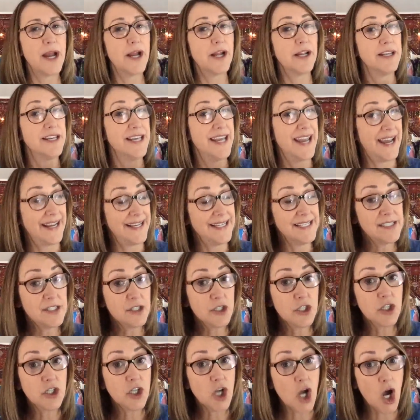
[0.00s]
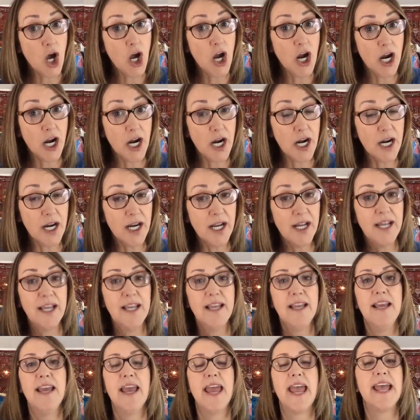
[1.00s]
nicer car
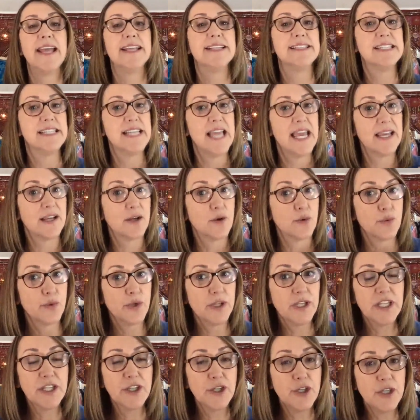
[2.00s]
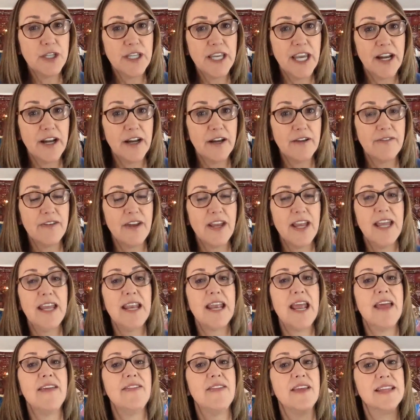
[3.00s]
and take really good care of it
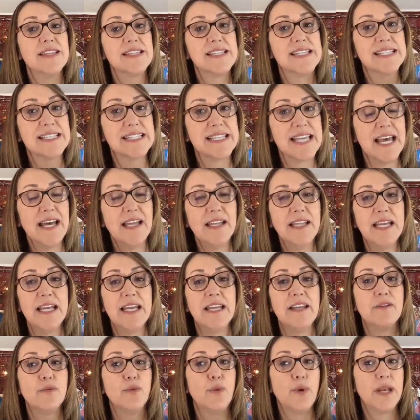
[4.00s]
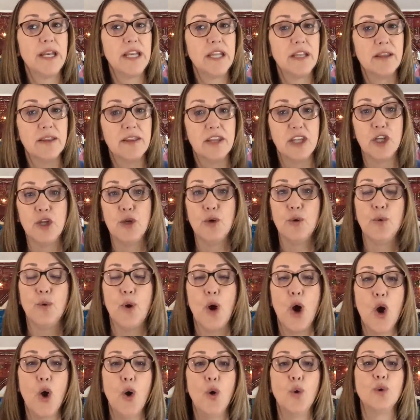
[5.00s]
and then sell it when you
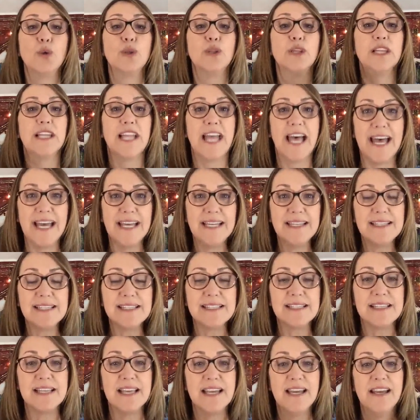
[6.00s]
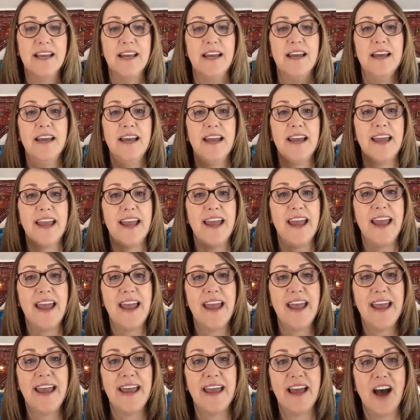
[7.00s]
owe less
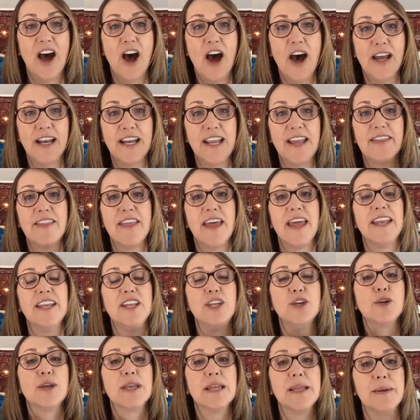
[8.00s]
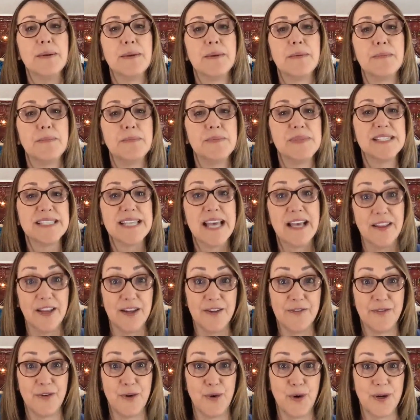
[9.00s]
on it, then you can sell
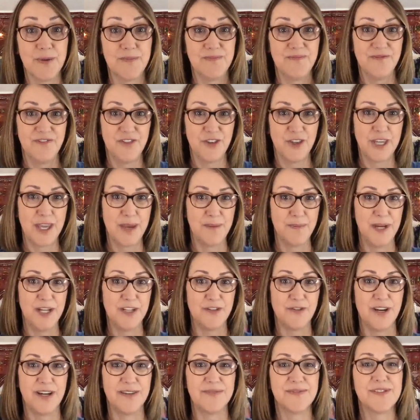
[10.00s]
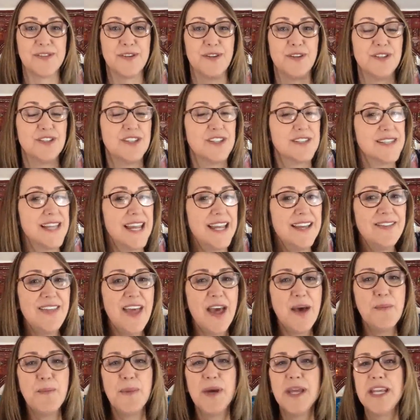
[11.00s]
it for, to get my drift. So you just take
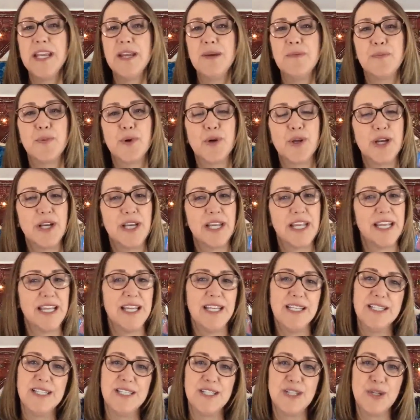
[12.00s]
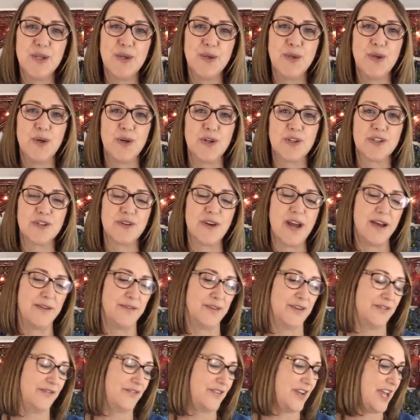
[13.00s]
that money and put it into your
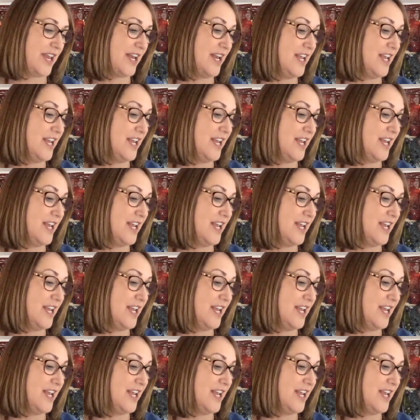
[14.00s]
travel fund.